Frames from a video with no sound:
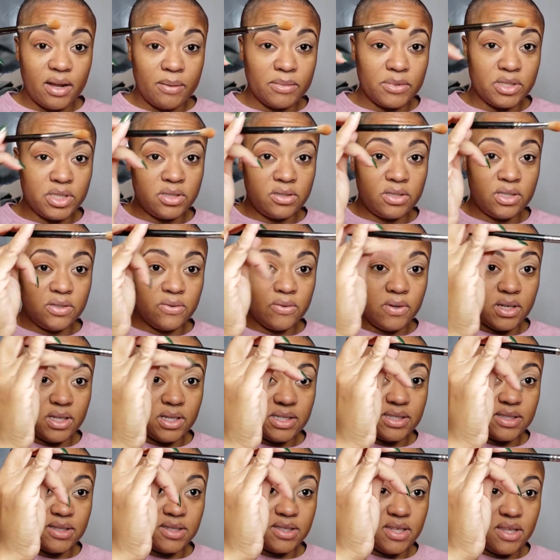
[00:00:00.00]
I'm sure you all
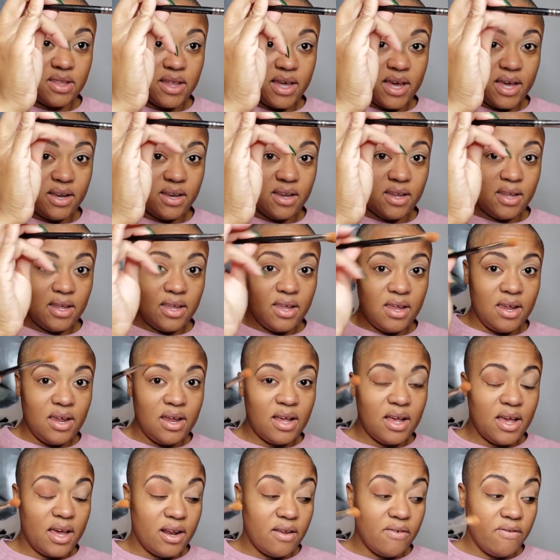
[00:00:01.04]
can see that
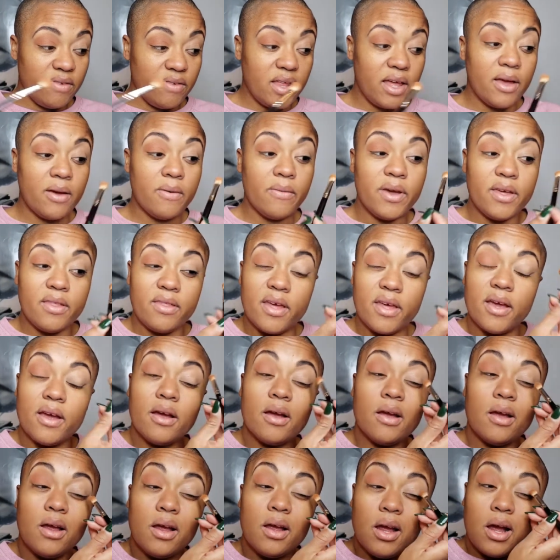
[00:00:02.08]
kind of fly away
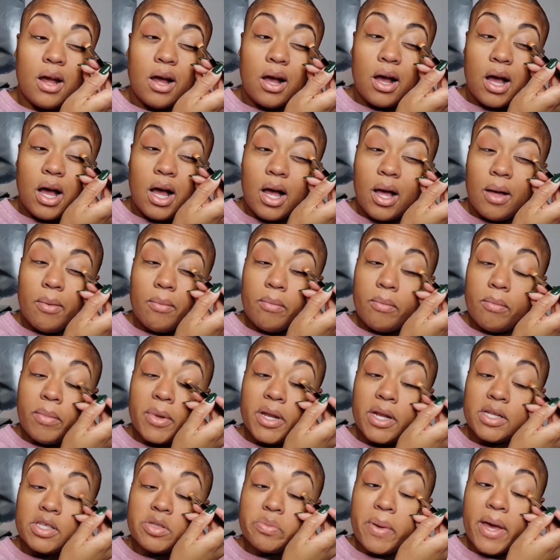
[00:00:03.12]
there.
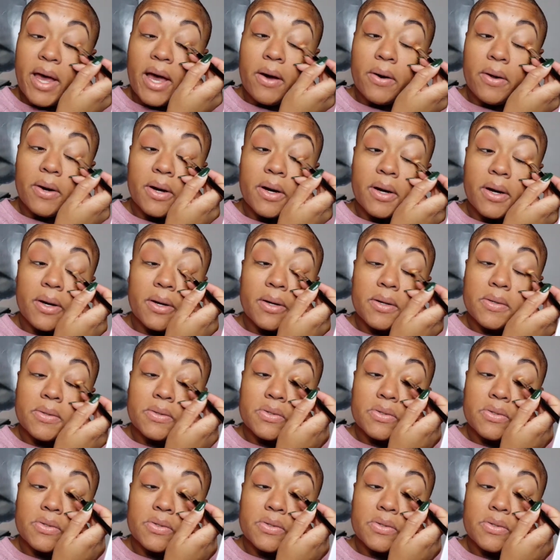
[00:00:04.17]
But it's powder.